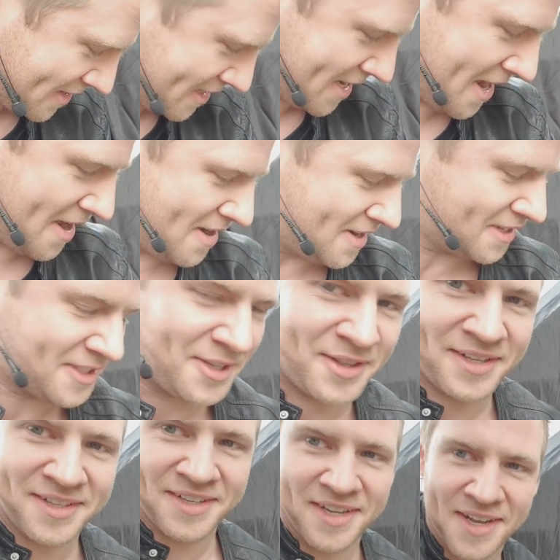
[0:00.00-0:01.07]
down into
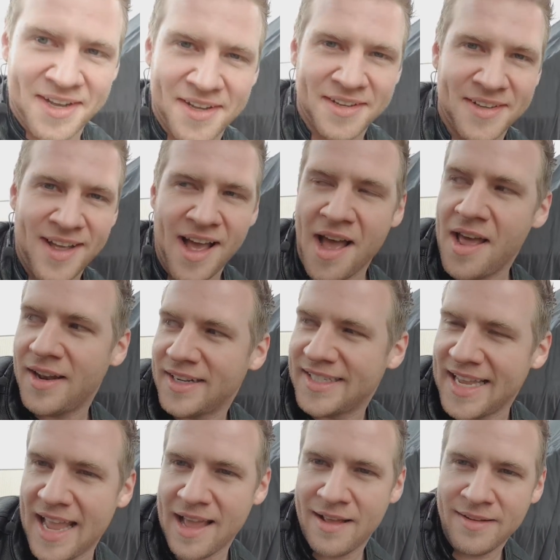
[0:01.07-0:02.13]
the uh, heart of
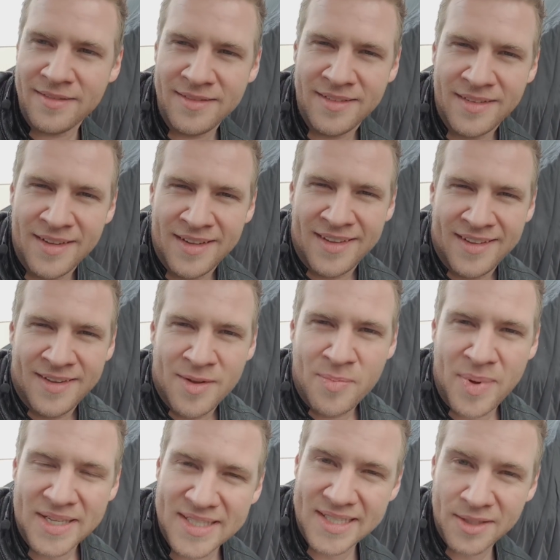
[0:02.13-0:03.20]
town
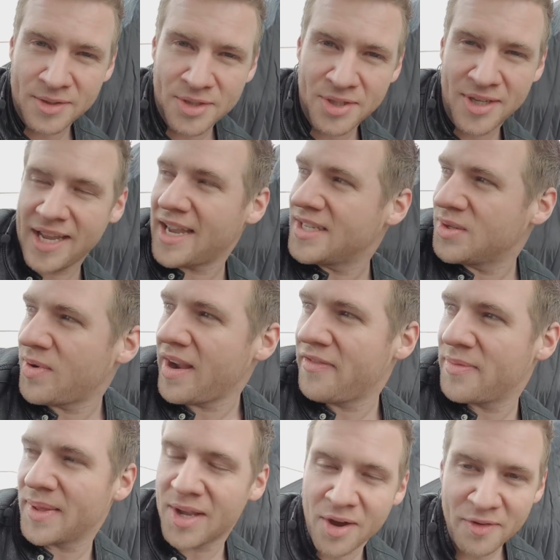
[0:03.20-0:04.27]
but still 2Ks away
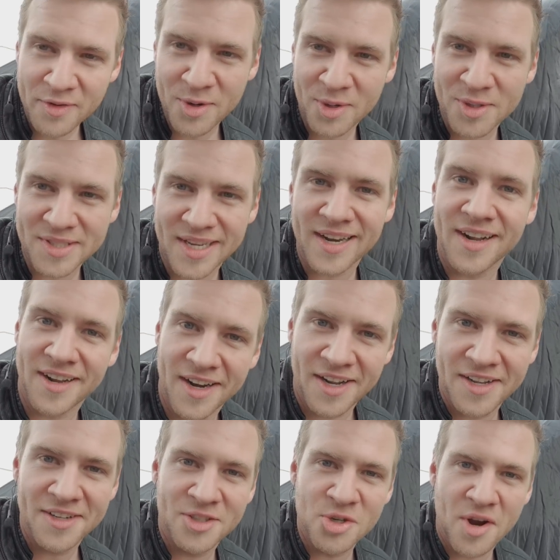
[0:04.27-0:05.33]
from the golf course and I'm
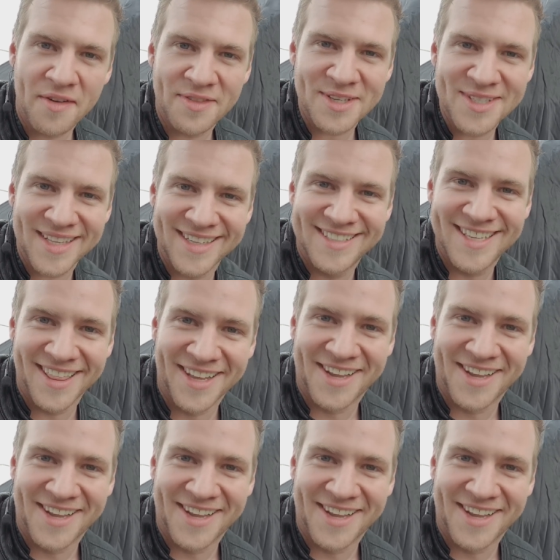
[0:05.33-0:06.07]
gonna drive this thing to the